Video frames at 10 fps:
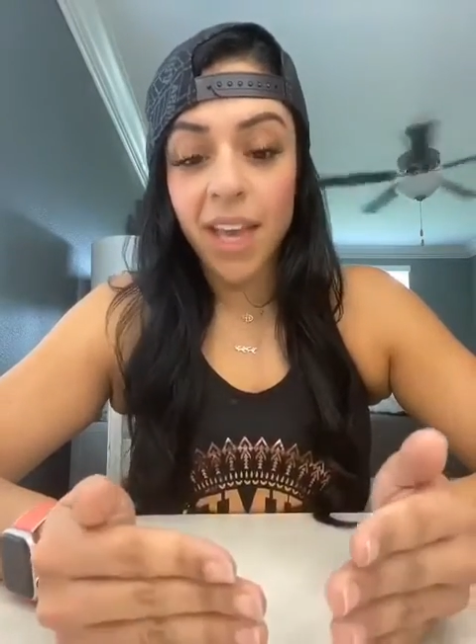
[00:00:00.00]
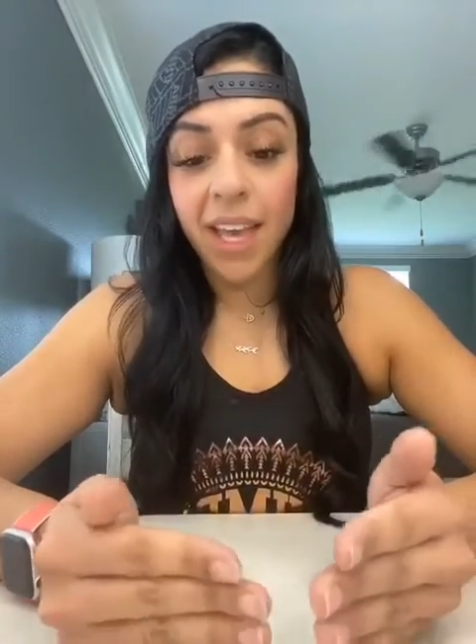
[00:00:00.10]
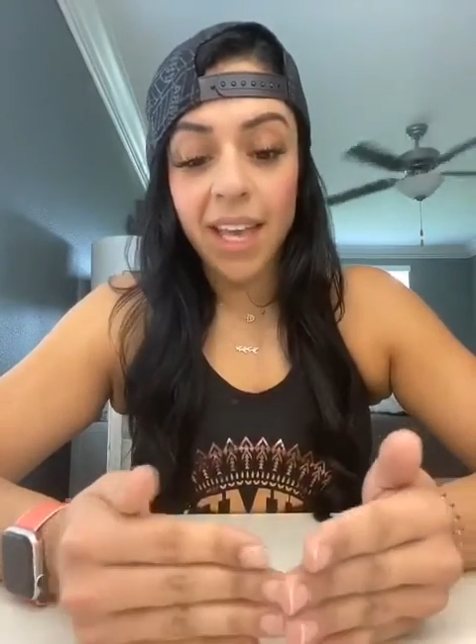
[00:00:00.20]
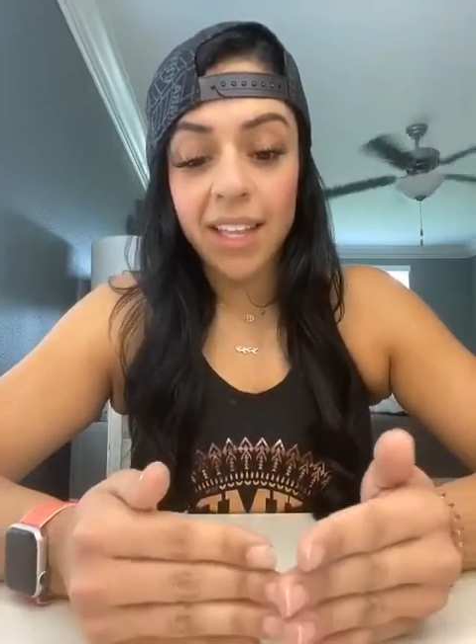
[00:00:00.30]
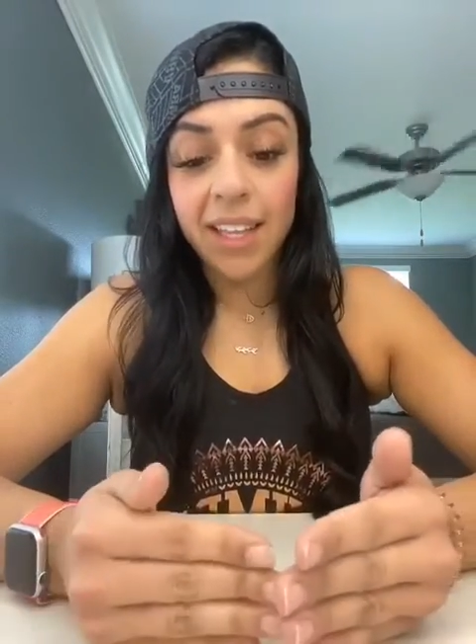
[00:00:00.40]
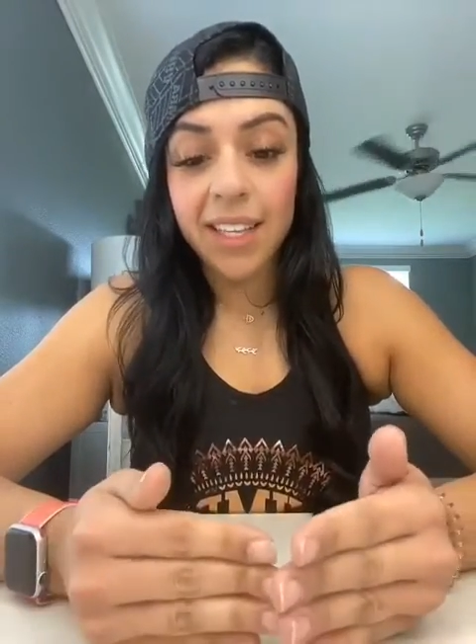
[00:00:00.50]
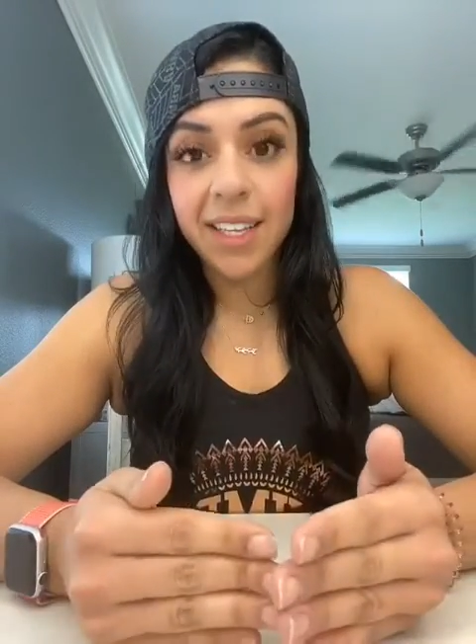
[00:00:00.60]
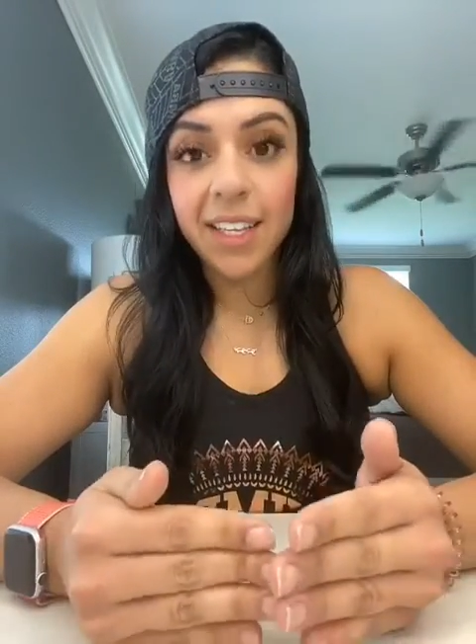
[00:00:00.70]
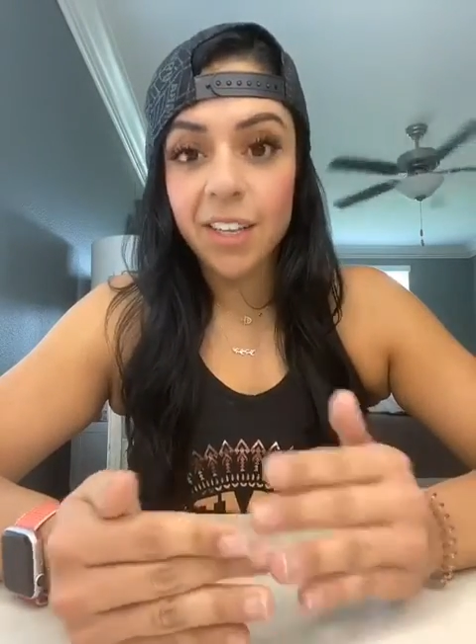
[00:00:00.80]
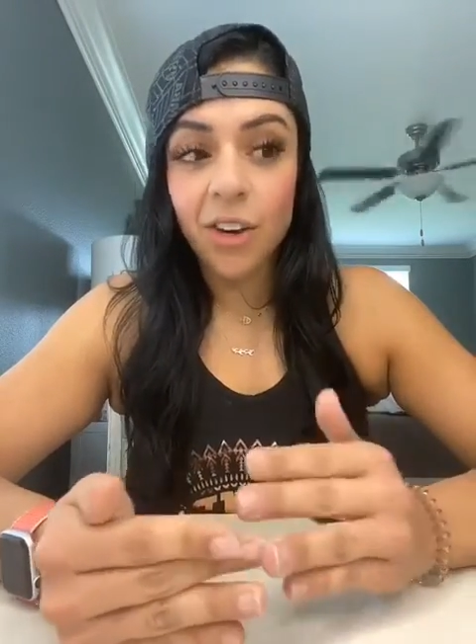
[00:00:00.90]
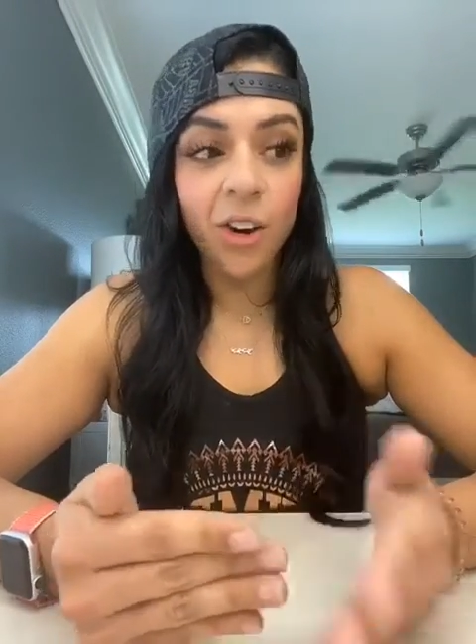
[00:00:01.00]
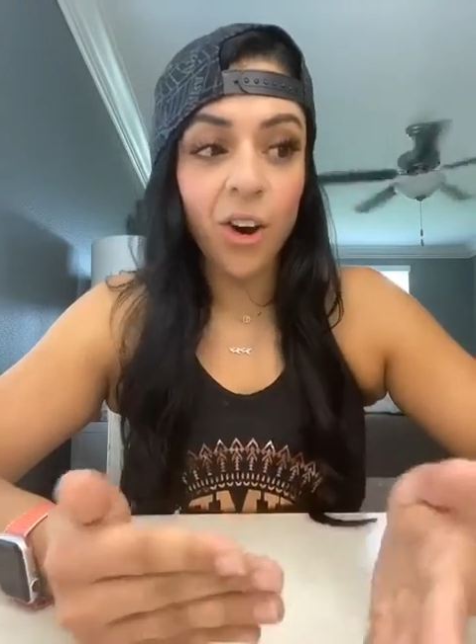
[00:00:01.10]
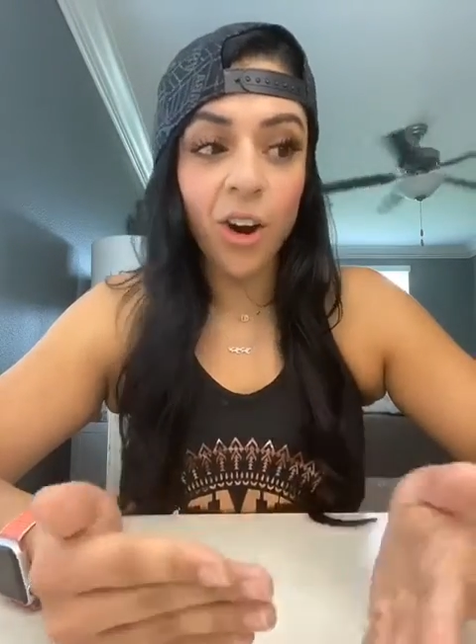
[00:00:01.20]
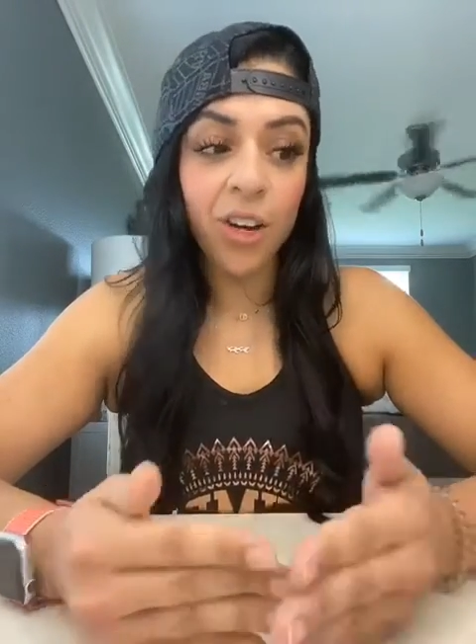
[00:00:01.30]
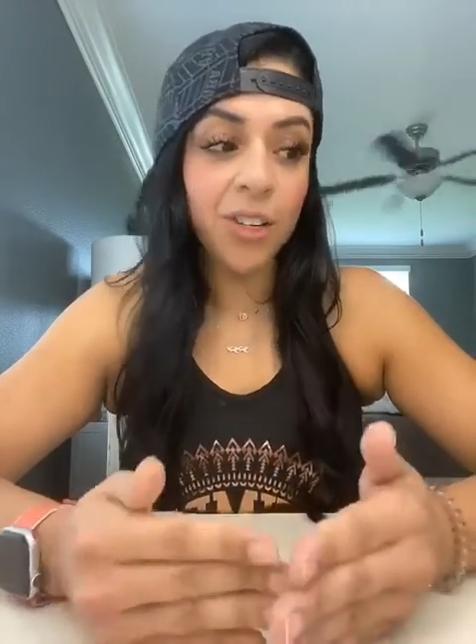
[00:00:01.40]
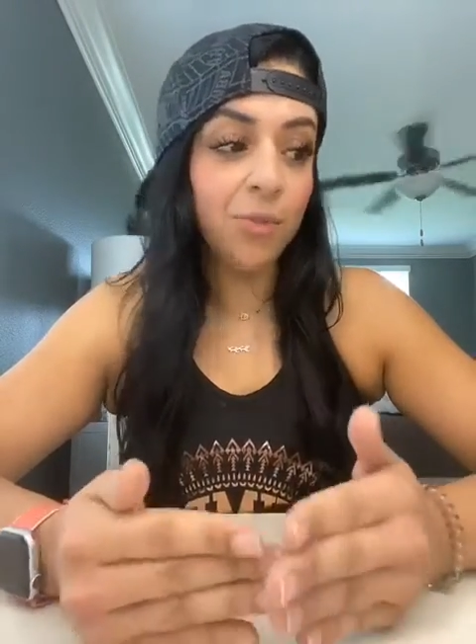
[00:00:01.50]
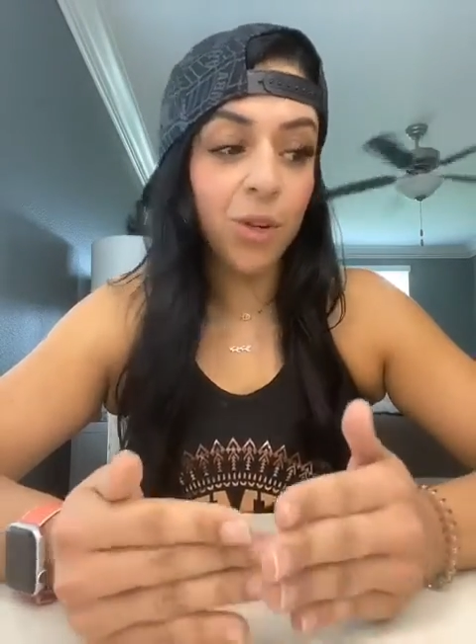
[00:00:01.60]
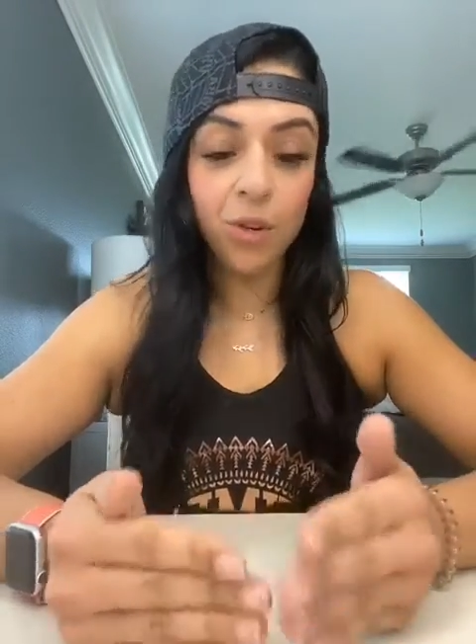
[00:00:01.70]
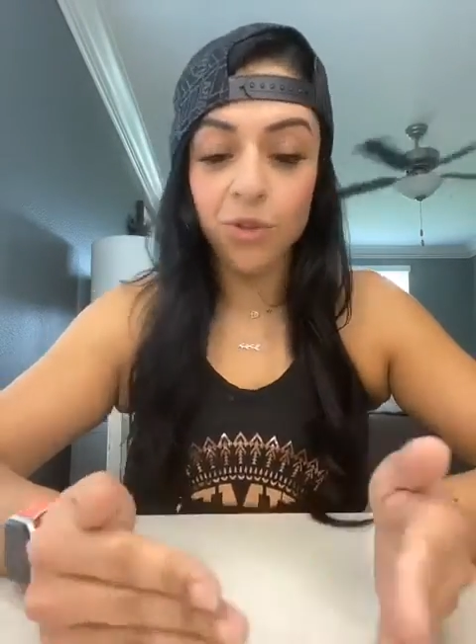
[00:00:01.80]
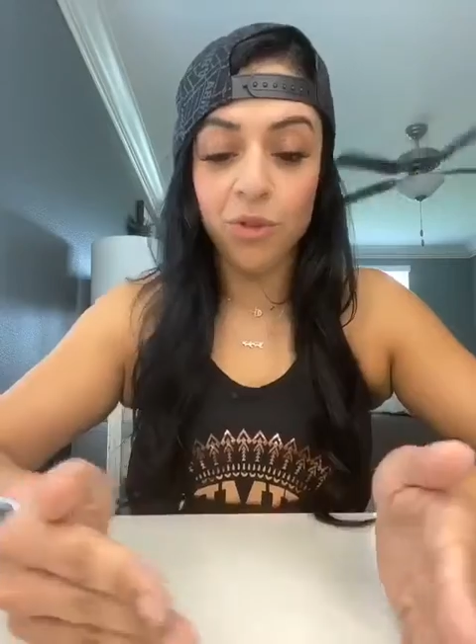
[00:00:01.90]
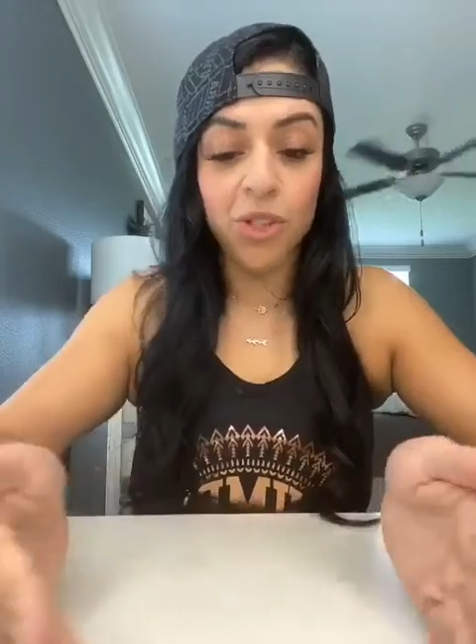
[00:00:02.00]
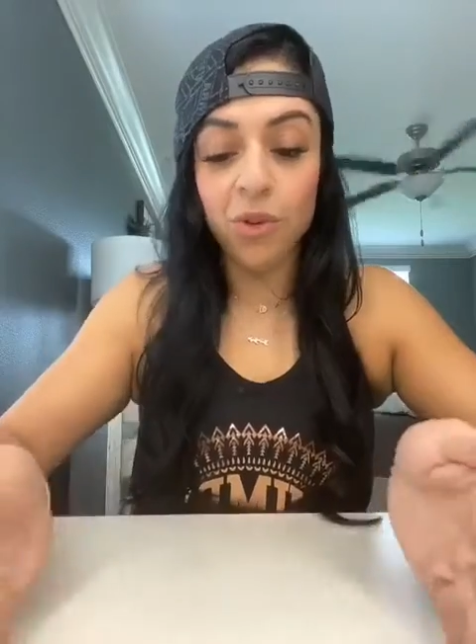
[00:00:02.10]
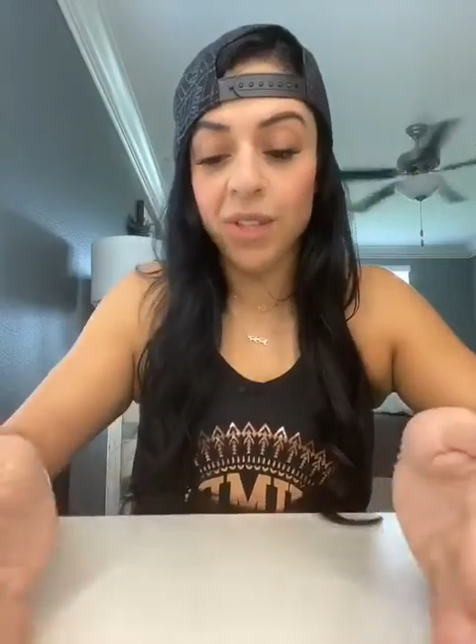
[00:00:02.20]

And her heart is beautiful too.